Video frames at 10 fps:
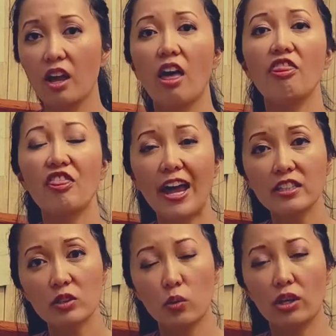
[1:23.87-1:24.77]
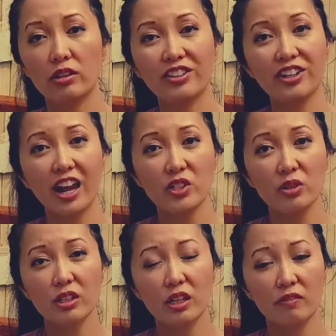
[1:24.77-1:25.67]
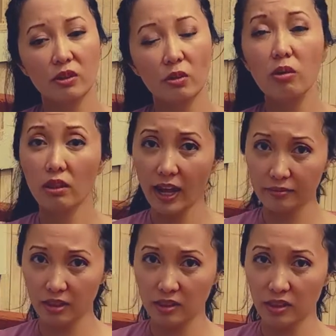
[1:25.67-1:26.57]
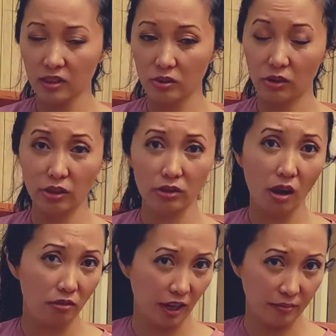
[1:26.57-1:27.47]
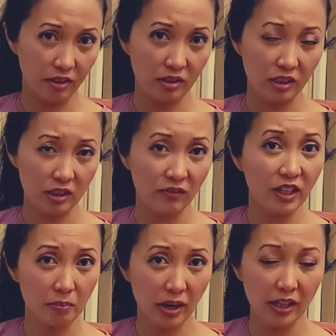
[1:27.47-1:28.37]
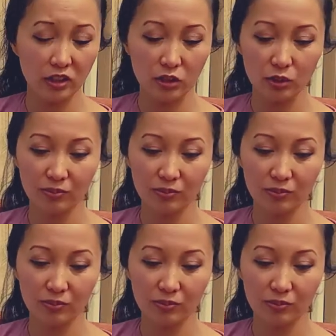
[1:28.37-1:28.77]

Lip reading: And that's the one that can actually give you Lyme disease or your dog Lyme disease if they bite you.